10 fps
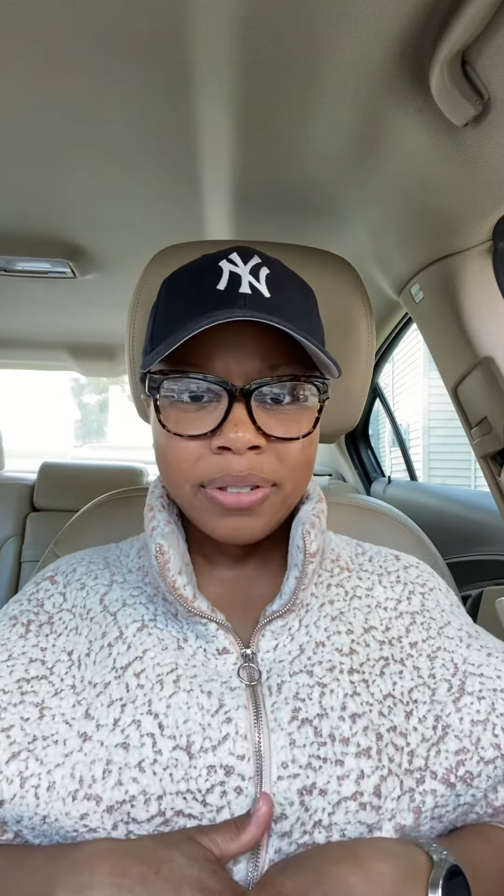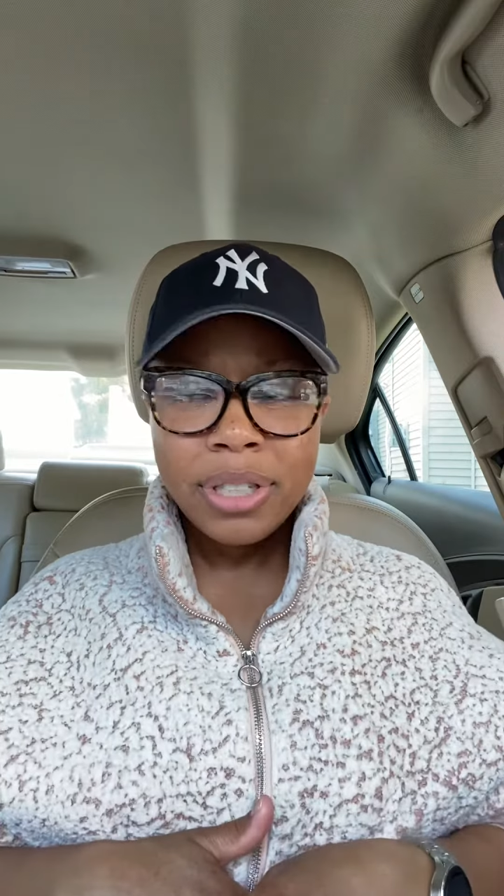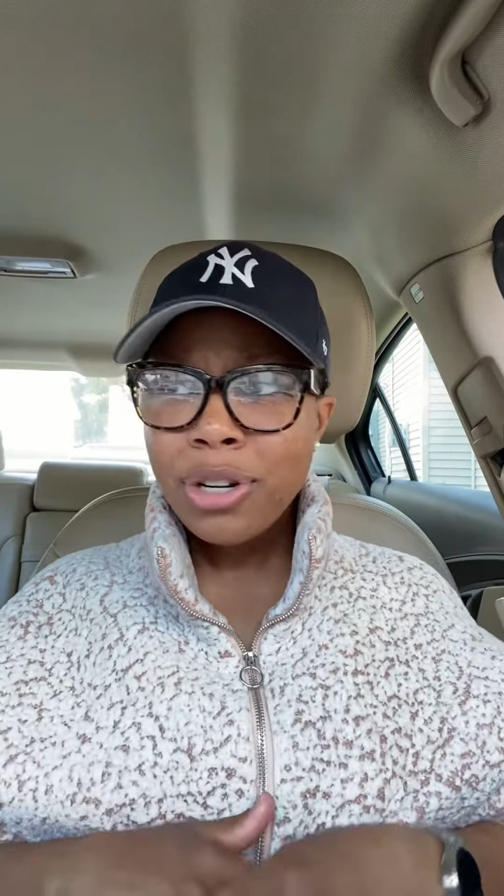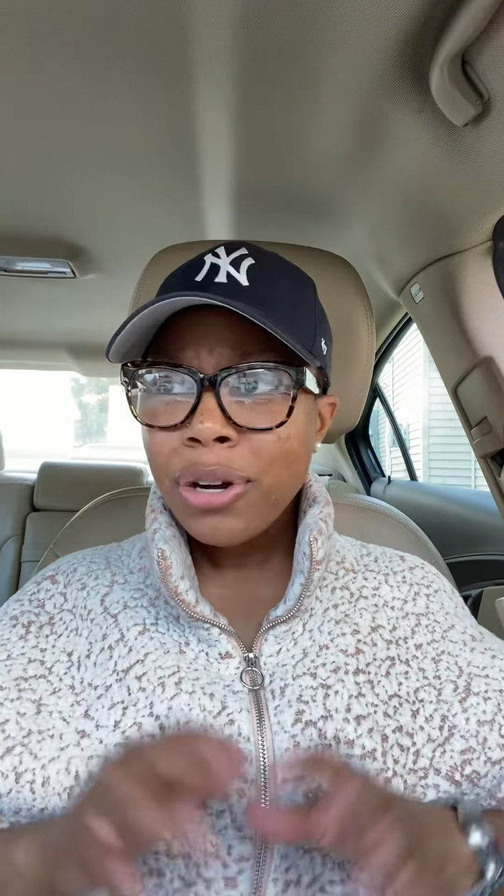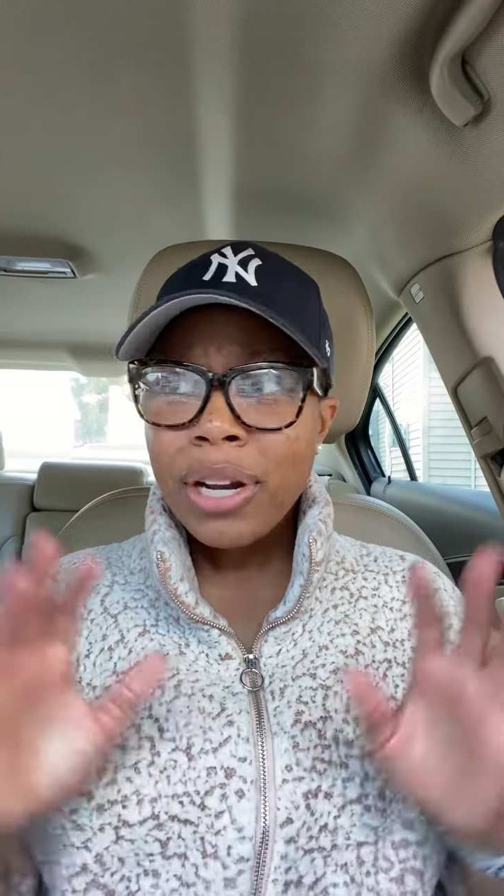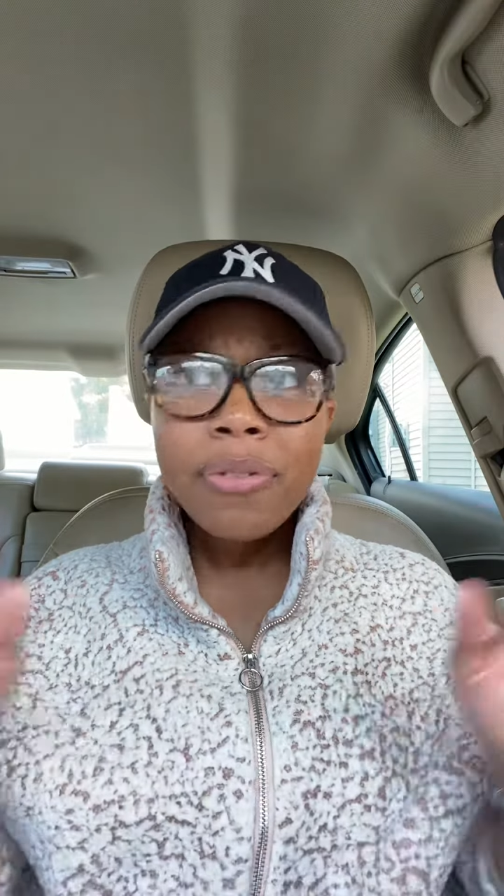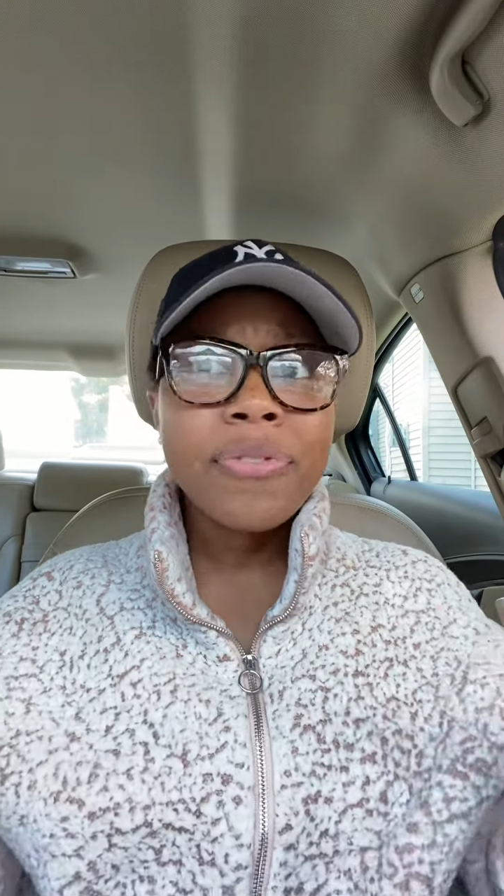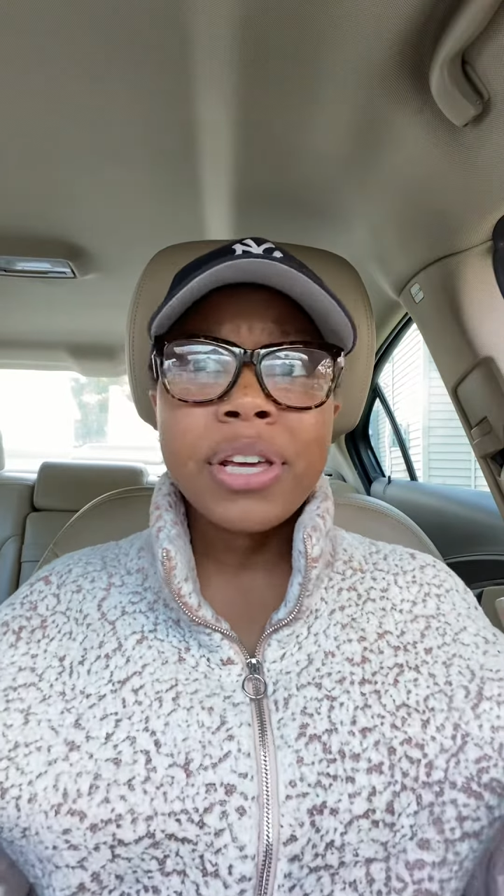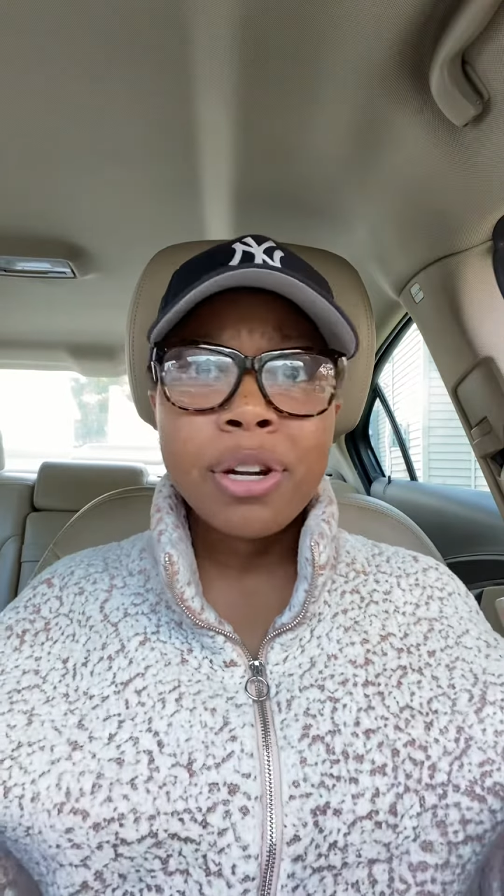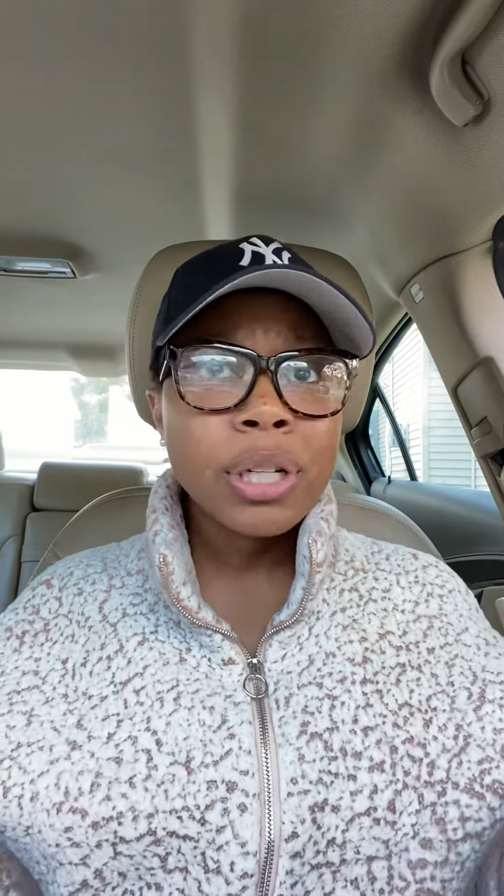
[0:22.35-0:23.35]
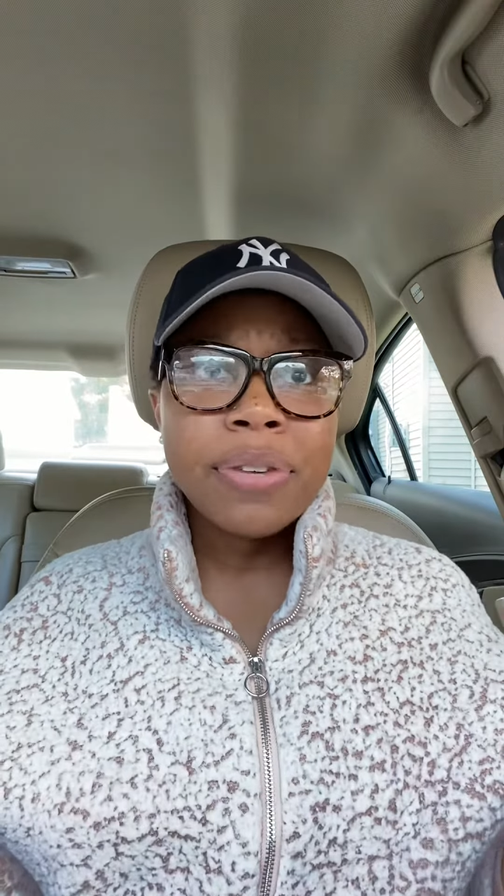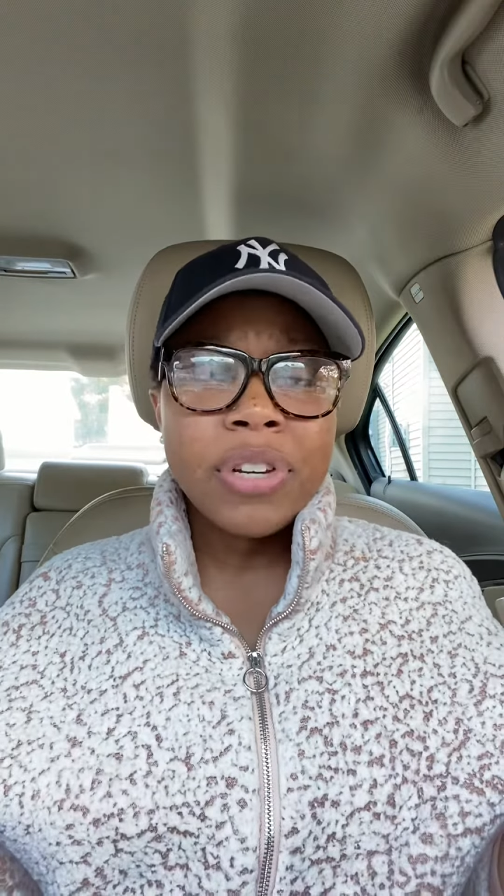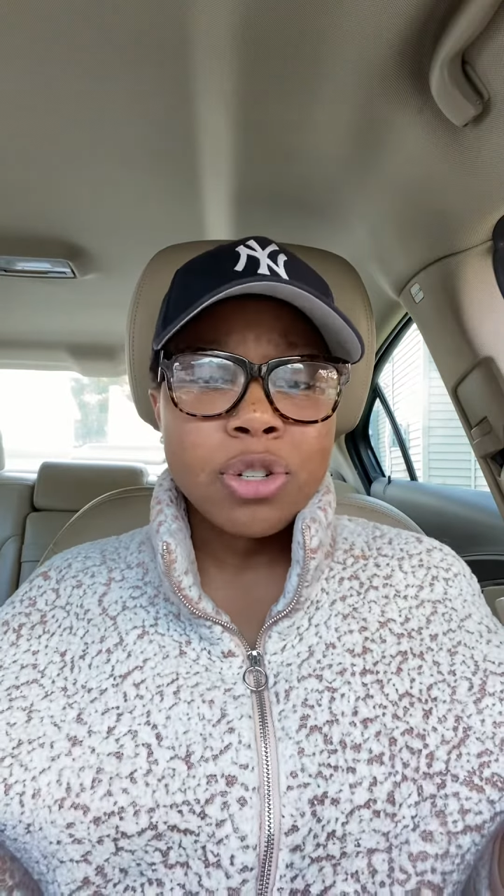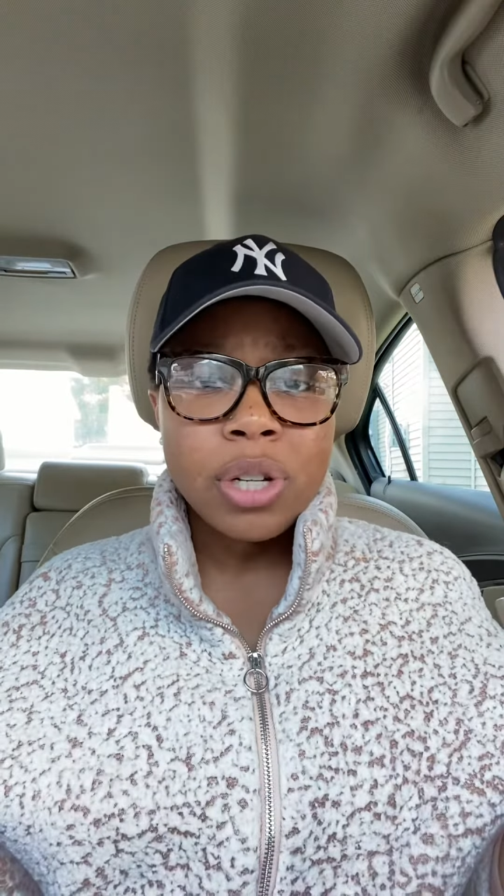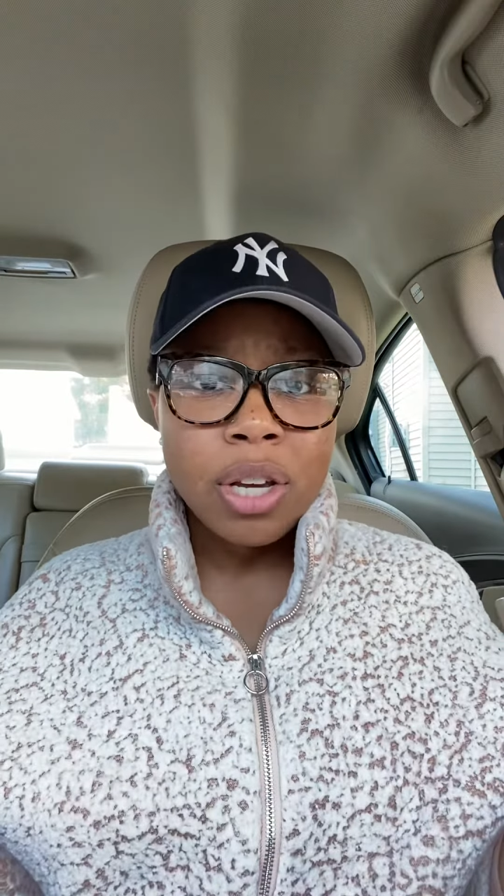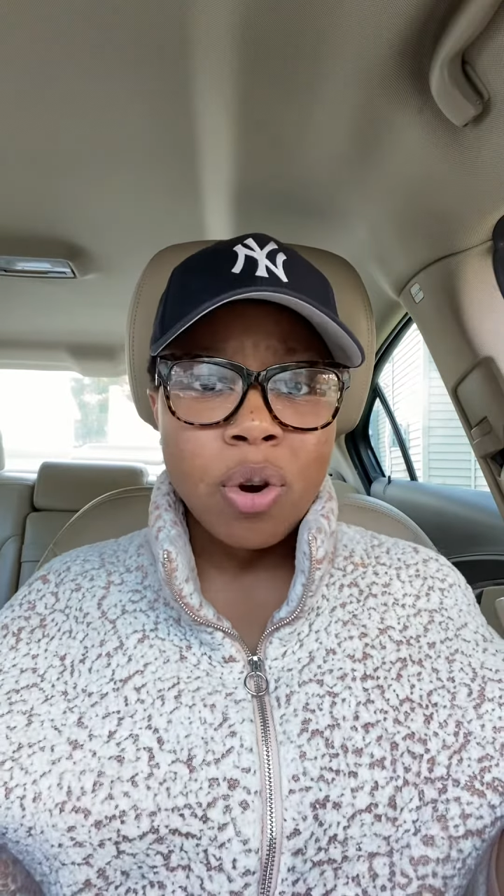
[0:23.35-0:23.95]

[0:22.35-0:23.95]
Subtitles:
You know, it'll eventually